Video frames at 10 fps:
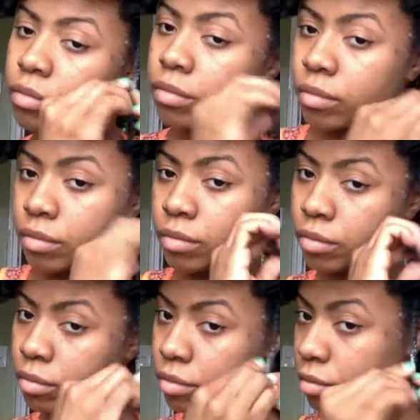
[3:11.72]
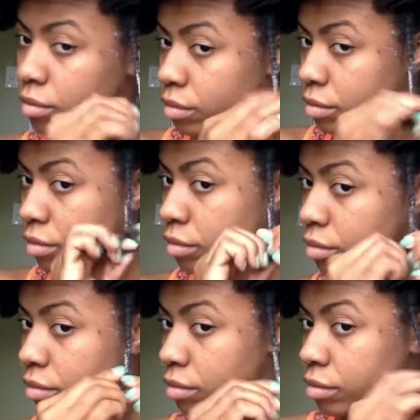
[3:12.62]
And yes, I hum and
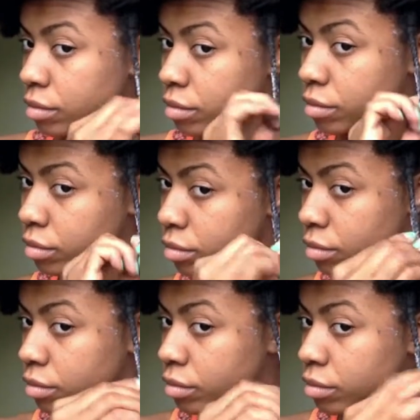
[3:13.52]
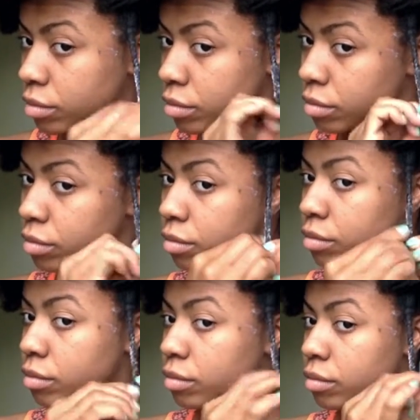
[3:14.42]
dance and rock my shoulders.
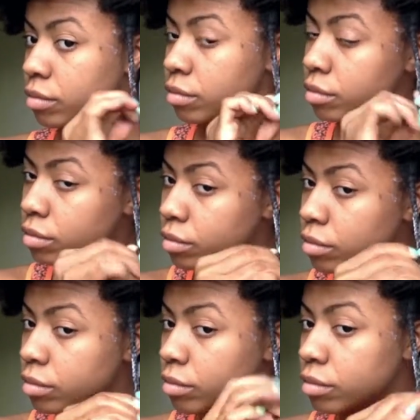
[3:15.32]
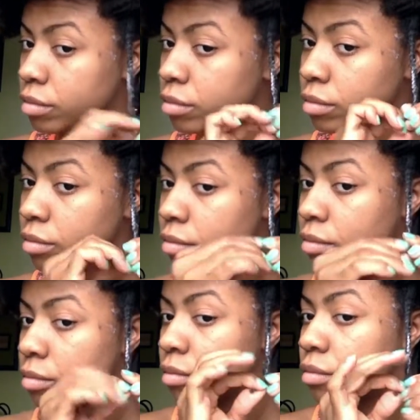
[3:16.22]
I didn't even mean to say shoulders. I meant to
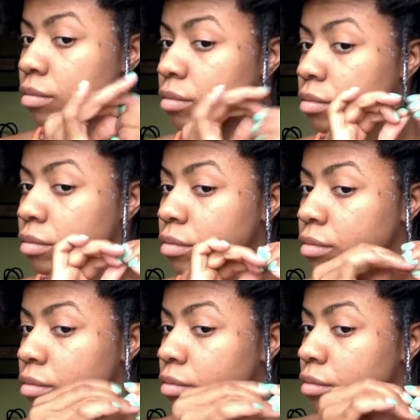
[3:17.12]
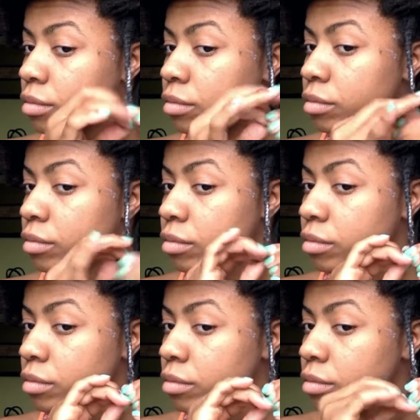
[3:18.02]
say rock my hips. I thought I was going to be cute
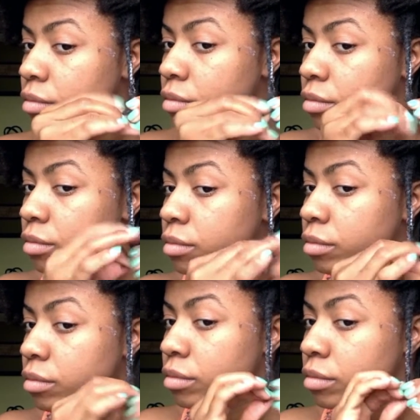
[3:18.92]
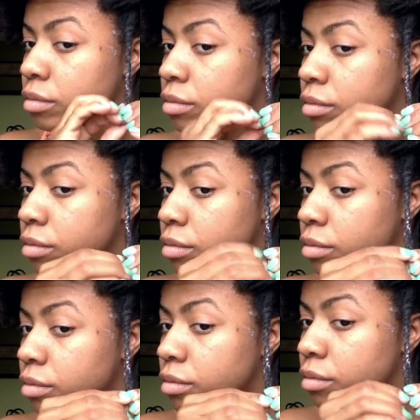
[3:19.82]
and plug a little line in there.
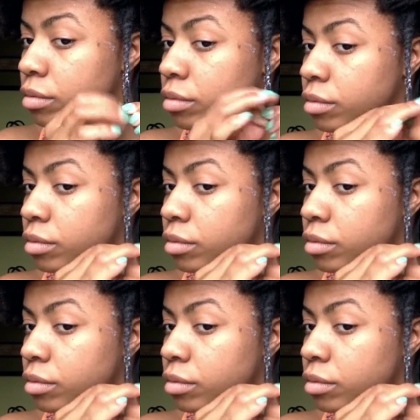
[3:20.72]
I didn't.